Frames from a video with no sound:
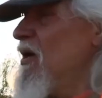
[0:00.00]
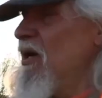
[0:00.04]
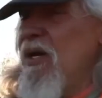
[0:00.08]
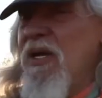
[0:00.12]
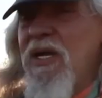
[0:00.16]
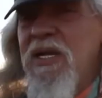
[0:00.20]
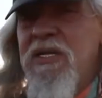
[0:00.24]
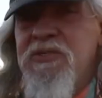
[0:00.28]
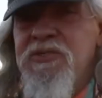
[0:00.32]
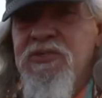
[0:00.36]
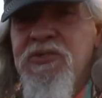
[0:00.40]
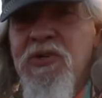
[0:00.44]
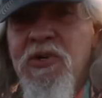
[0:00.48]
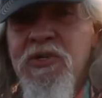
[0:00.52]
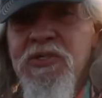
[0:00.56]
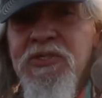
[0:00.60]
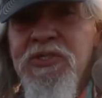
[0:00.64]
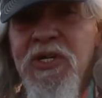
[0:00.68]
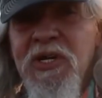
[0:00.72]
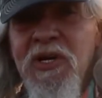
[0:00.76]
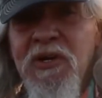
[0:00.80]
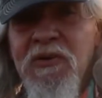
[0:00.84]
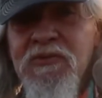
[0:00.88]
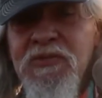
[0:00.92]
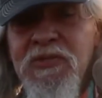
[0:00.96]
in search
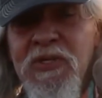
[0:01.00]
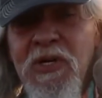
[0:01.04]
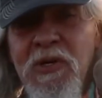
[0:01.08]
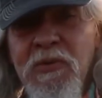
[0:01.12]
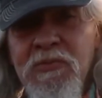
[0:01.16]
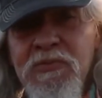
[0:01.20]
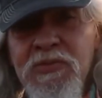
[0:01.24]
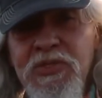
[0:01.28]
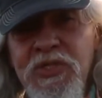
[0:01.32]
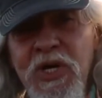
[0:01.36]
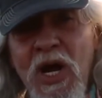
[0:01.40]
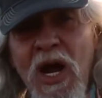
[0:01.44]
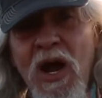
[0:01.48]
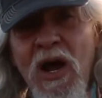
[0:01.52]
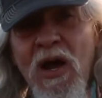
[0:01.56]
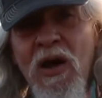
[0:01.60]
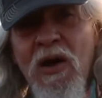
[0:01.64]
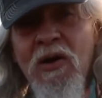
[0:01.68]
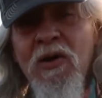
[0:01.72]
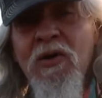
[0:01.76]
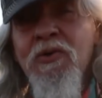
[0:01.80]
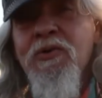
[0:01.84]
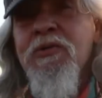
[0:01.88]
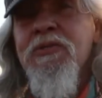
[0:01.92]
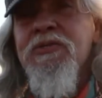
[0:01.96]
of some
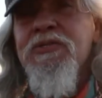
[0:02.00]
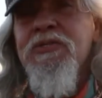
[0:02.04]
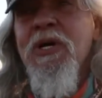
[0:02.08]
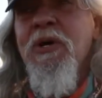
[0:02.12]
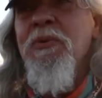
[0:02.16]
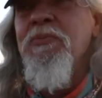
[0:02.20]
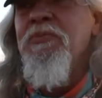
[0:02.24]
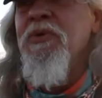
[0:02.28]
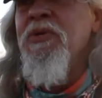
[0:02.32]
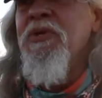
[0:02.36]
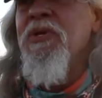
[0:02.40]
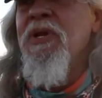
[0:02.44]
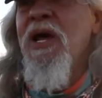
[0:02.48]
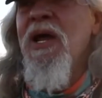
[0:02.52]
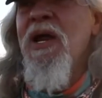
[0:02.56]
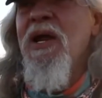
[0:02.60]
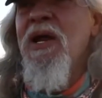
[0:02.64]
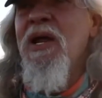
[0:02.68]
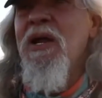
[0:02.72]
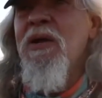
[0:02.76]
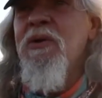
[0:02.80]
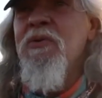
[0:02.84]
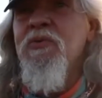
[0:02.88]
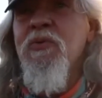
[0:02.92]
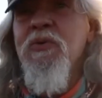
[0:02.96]
child or something that
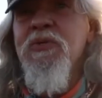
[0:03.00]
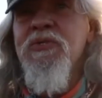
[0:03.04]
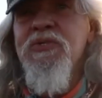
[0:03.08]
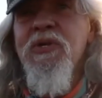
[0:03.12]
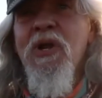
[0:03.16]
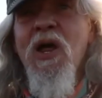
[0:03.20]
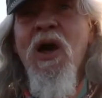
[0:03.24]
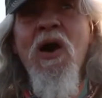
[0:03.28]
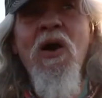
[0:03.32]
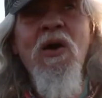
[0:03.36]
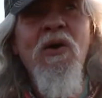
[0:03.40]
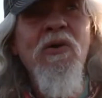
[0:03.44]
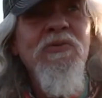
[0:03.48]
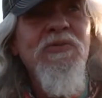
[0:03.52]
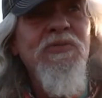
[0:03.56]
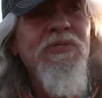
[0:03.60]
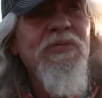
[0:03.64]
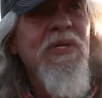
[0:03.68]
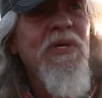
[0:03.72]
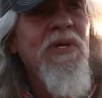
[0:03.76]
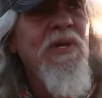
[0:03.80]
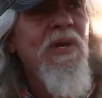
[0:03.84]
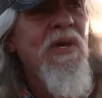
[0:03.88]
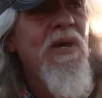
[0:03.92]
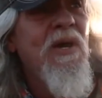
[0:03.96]
was lost.
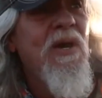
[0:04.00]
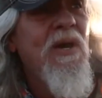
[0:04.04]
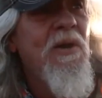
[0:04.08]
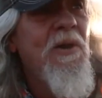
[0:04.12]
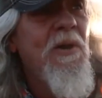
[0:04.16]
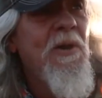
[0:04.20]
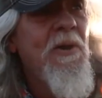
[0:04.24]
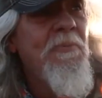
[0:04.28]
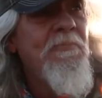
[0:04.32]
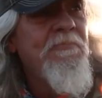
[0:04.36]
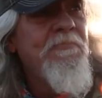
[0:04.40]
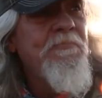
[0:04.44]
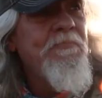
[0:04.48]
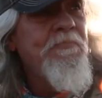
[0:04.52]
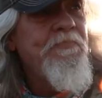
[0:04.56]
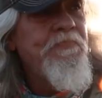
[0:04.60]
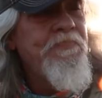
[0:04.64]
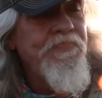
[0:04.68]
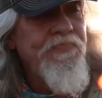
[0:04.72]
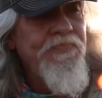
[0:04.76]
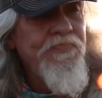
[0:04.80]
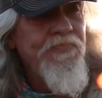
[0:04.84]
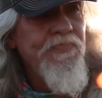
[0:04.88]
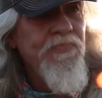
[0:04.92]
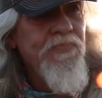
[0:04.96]

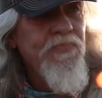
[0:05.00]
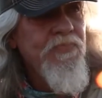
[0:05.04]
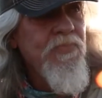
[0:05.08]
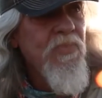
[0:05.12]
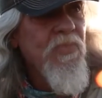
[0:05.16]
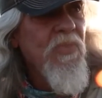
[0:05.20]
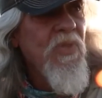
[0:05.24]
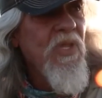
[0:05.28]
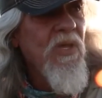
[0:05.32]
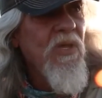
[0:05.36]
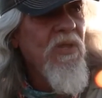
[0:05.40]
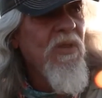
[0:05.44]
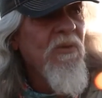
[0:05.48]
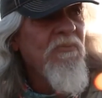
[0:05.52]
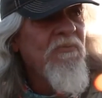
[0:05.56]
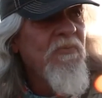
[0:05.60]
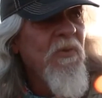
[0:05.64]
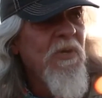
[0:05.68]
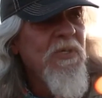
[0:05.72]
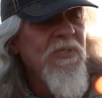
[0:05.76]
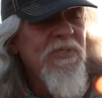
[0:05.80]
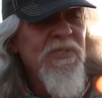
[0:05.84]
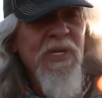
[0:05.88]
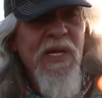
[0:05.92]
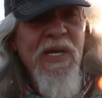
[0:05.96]
The
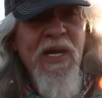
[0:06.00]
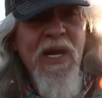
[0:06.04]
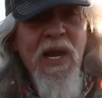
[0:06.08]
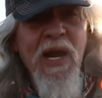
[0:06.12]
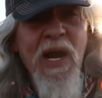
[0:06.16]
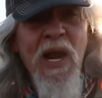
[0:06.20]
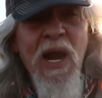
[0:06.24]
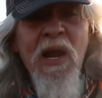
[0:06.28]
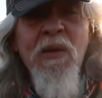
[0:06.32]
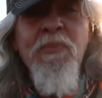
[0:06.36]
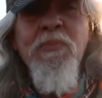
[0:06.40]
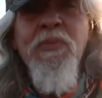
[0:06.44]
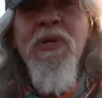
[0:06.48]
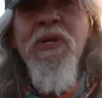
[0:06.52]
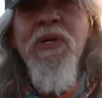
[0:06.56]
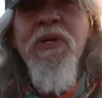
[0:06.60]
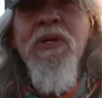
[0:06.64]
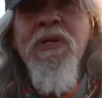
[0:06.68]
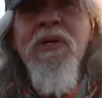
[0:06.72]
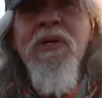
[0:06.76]
first thing that happened,